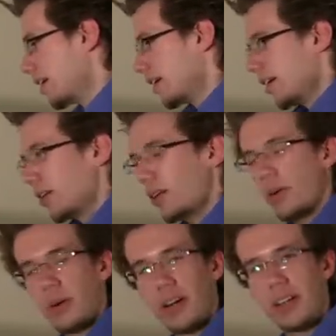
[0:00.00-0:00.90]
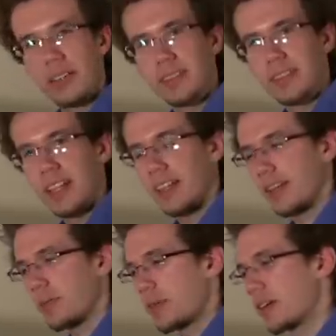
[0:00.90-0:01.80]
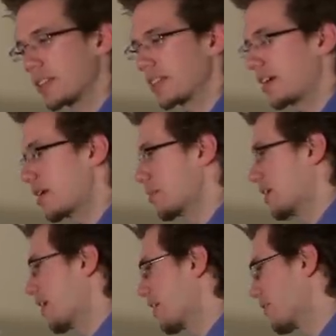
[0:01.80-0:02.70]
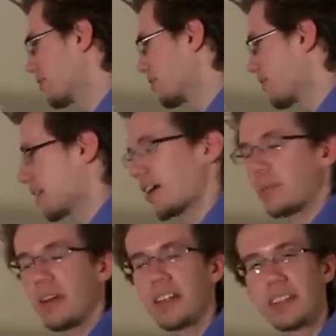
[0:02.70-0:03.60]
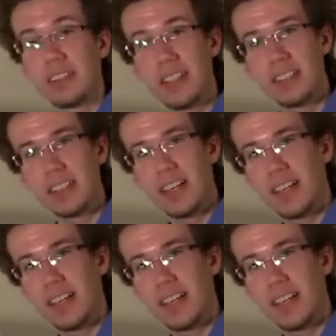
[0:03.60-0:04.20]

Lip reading: Whew. That little waltzing got me kind of out of breath. Isn't that sad?